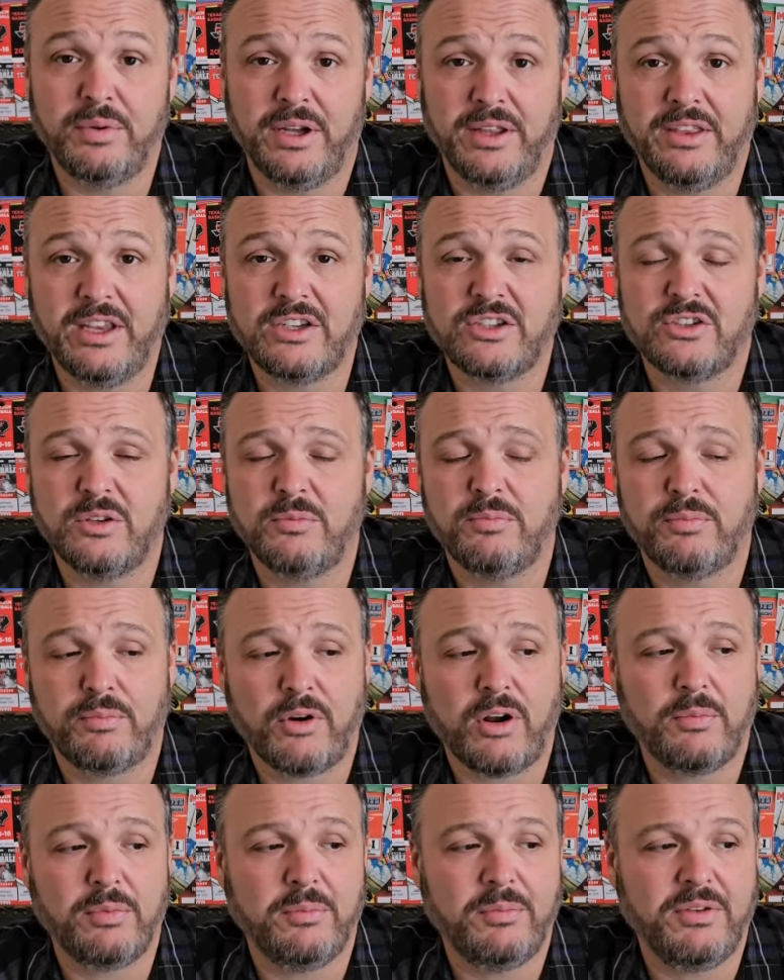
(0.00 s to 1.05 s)
but they should
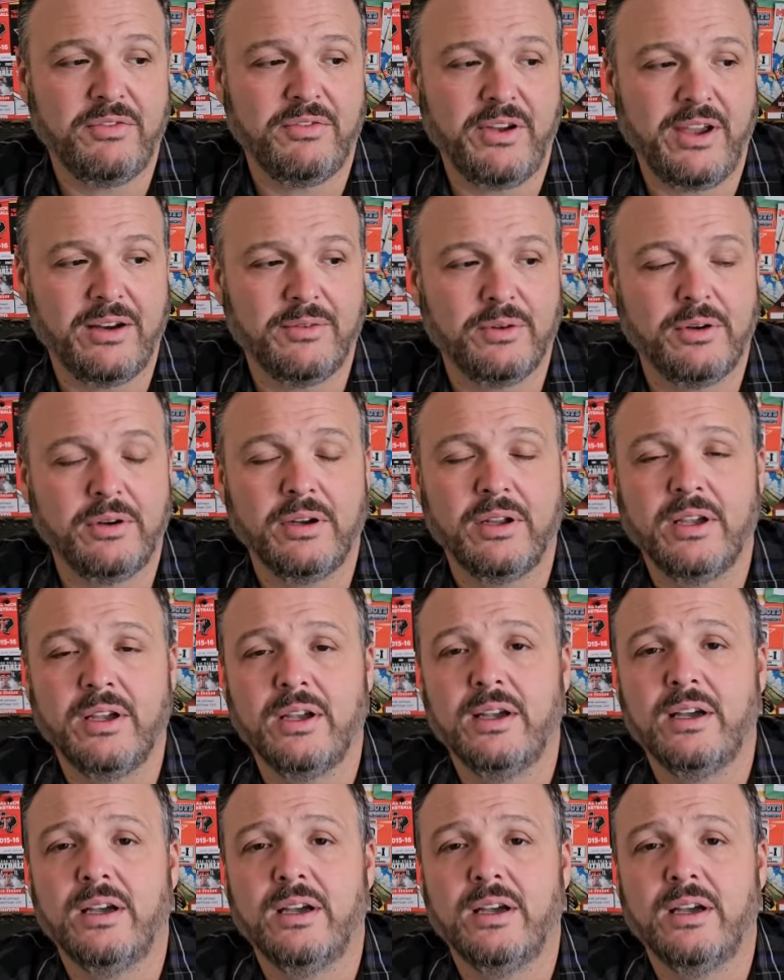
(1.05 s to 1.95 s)
probably be favored.